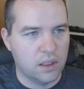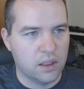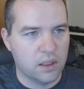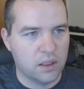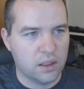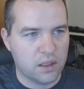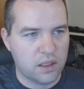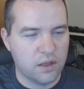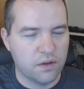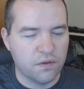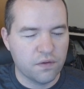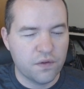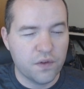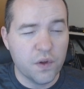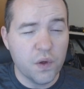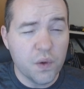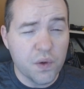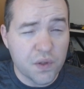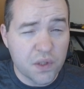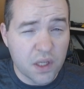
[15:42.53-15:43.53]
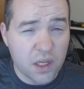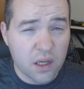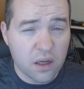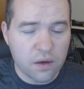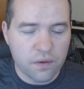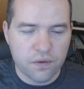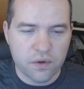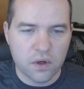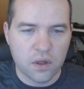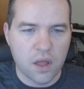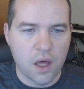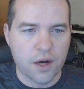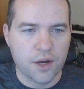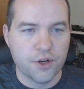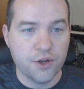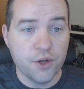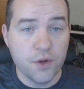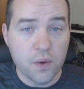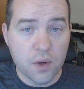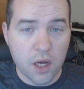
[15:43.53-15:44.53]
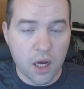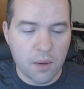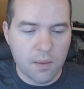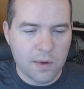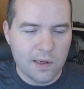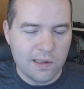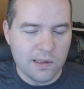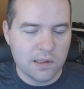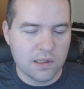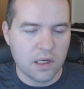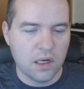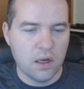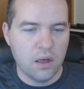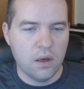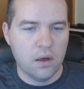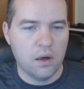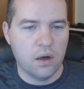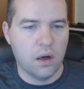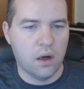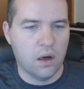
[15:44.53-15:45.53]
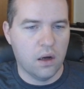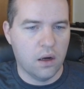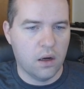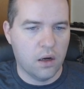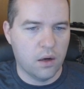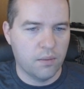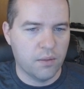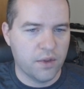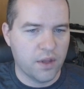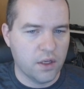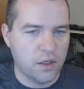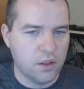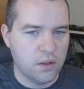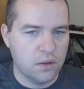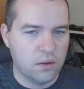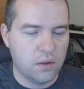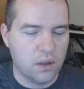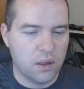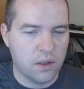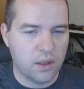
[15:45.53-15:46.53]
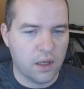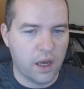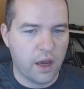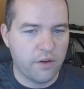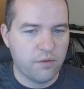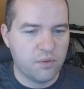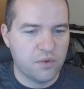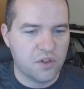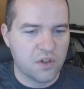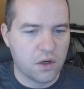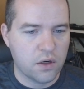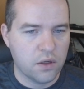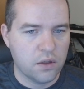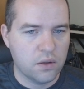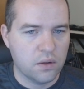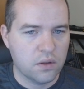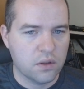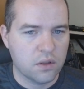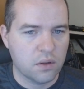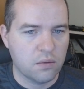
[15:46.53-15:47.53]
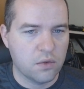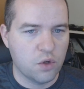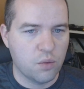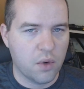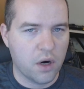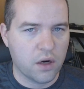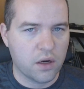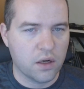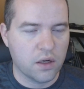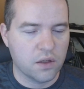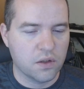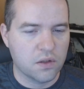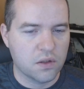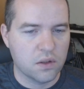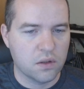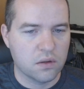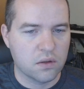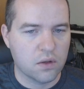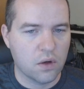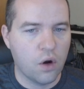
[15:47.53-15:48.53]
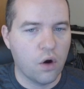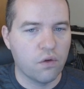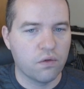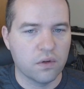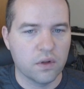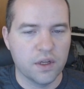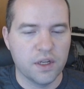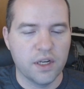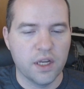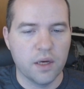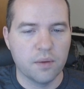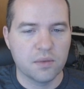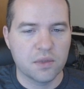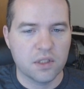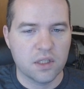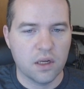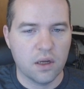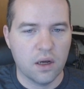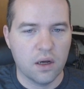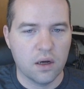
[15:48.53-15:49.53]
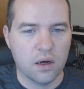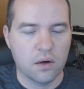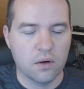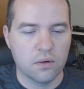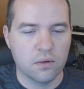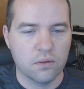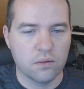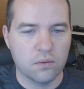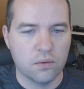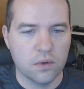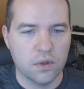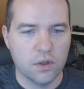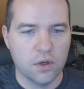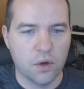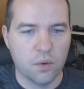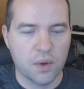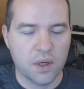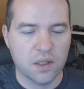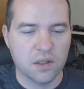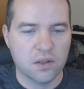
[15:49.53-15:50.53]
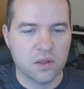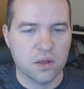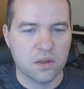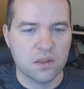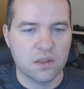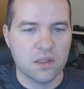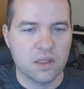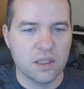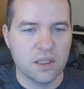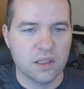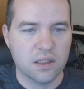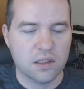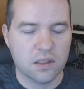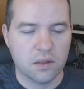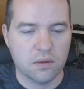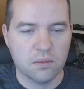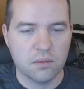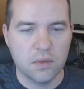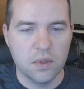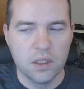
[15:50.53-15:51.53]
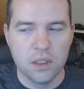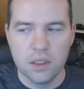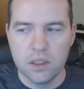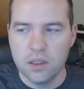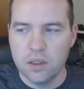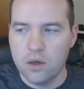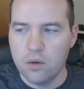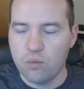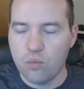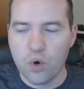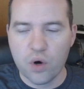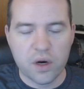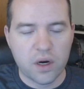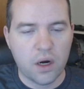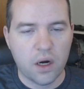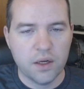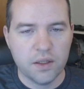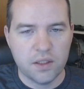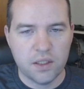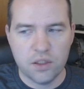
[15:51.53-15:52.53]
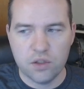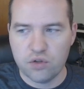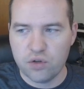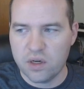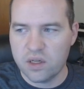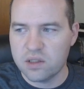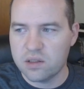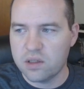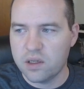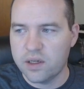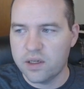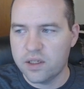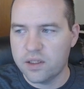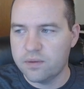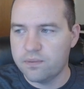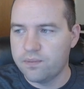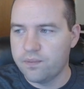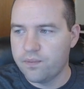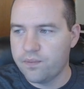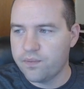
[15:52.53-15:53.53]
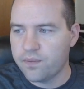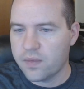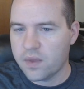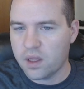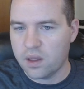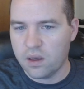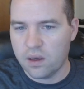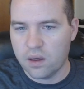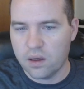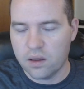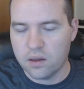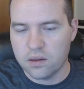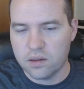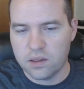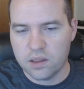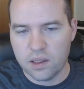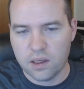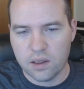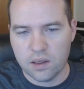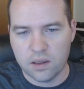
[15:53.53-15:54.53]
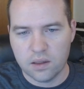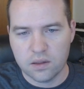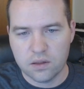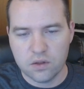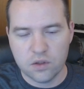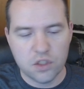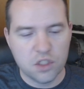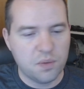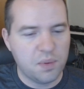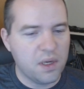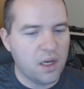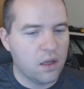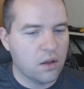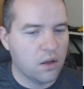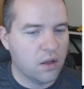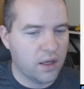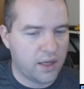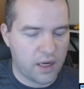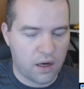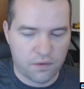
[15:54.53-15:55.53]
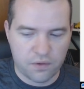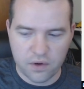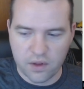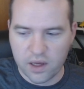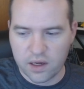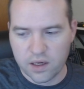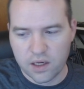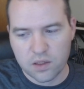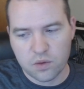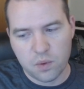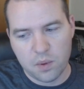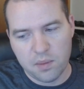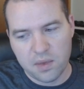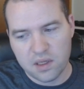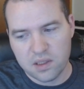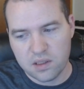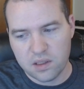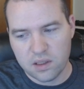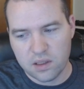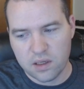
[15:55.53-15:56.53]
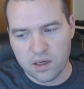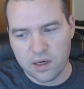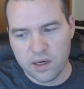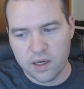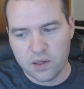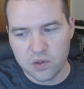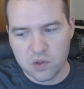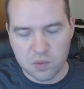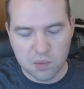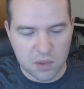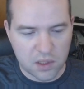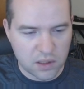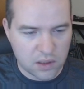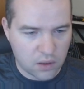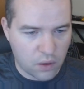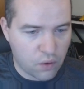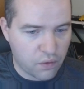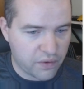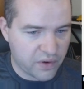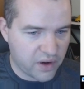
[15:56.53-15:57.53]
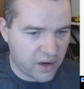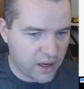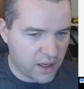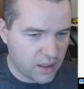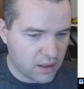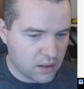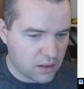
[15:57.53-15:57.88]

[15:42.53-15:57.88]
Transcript: confusing for a lot of newcomers. They have started doing some new marketing soon, so hopefully NIM, you know, we can start seeing some more content translated. And so just be on the lookout for that, guys. We may see an announcement overnight